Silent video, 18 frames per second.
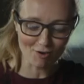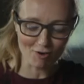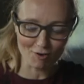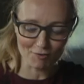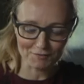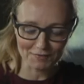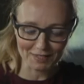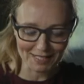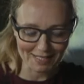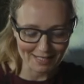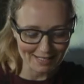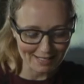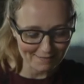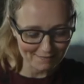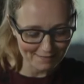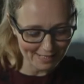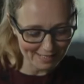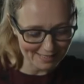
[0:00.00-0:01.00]
of the
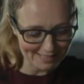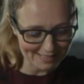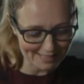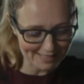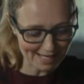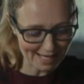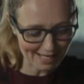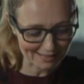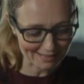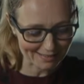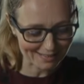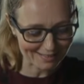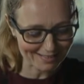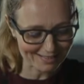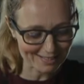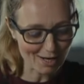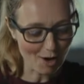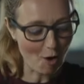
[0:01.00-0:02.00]
Evening
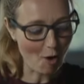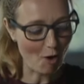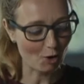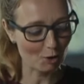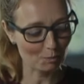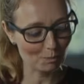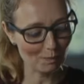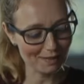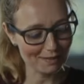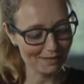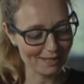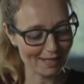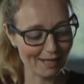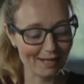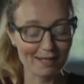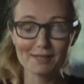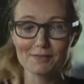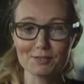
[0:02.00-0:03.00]
Standard on
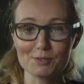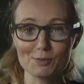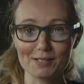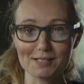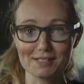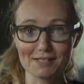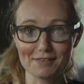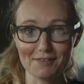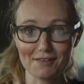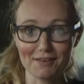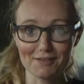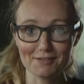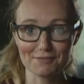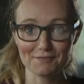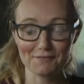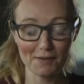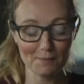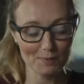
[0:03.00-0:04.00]
Monday, the 23rd
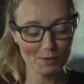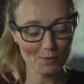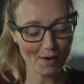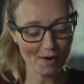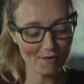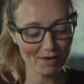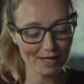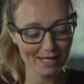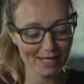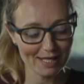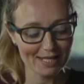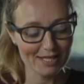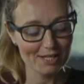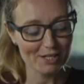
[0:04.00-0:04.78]
of February,